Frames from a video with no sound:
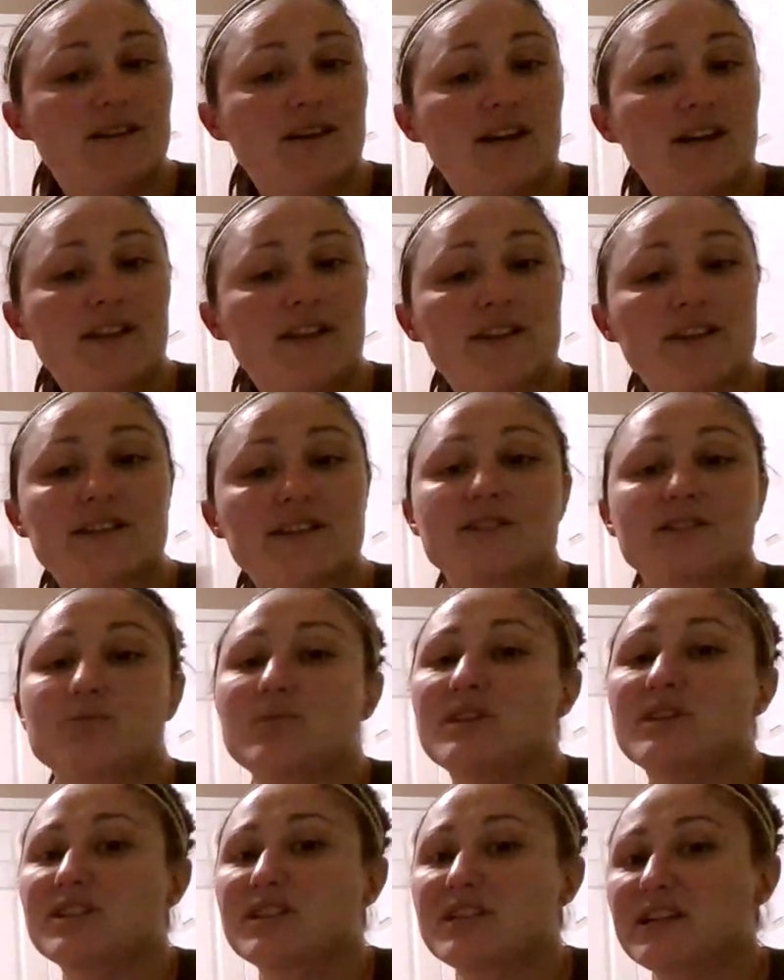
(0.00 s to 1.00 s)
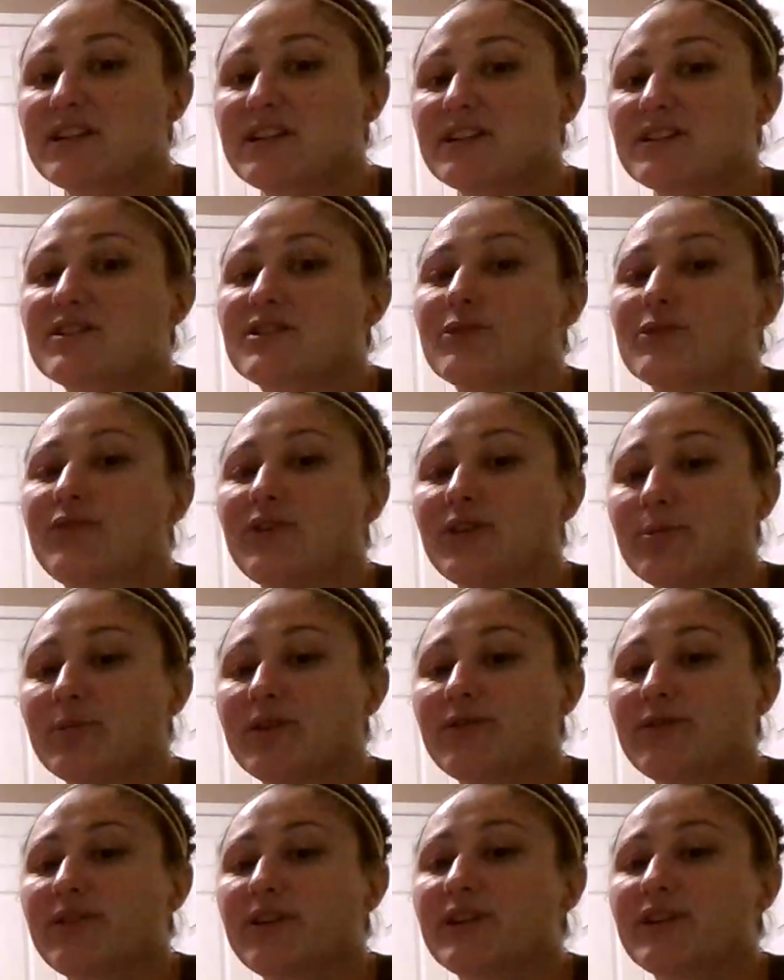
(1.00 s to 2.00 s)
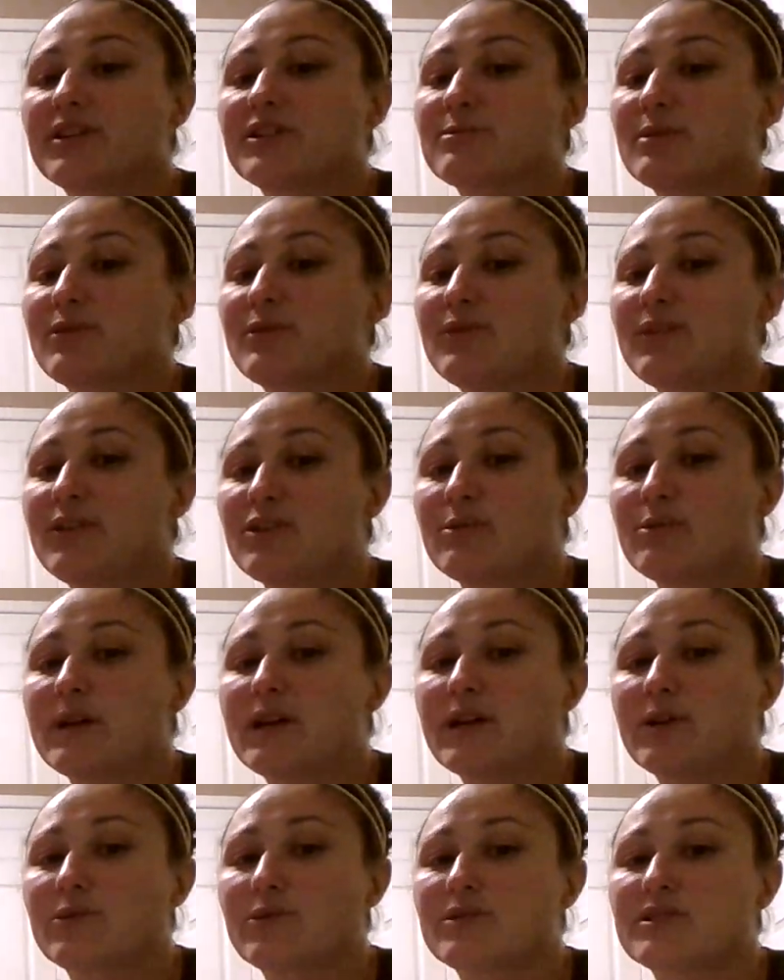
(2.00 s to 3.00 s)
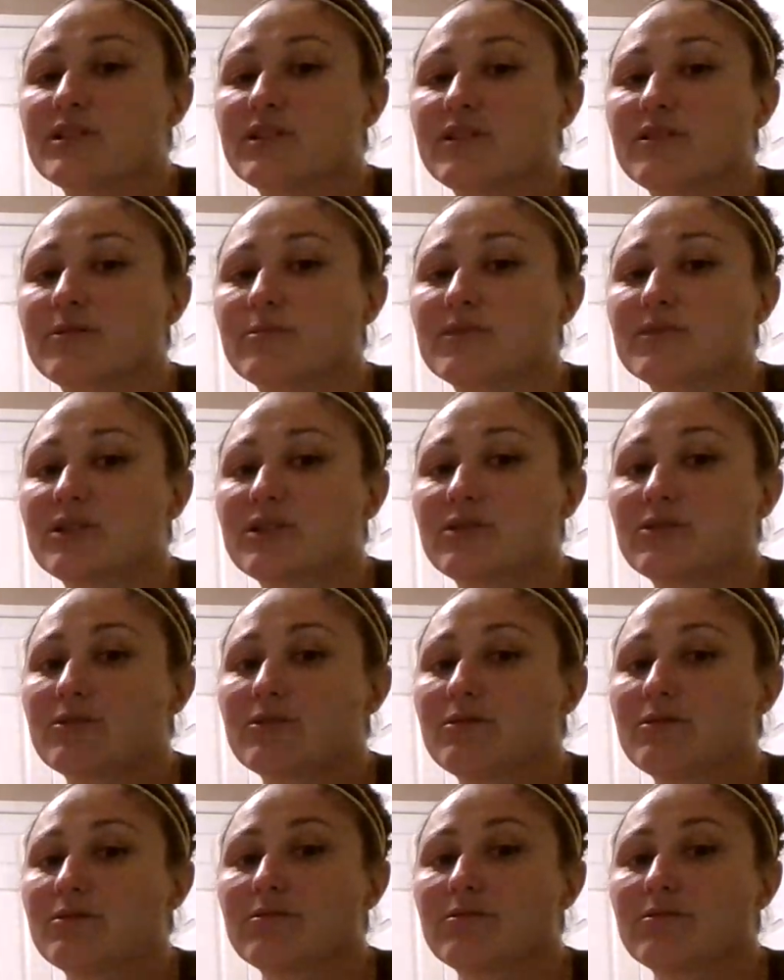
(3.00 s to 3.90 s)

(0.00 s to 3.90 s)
And this gives me a chance to flip my feet because my feet are backwards on him, so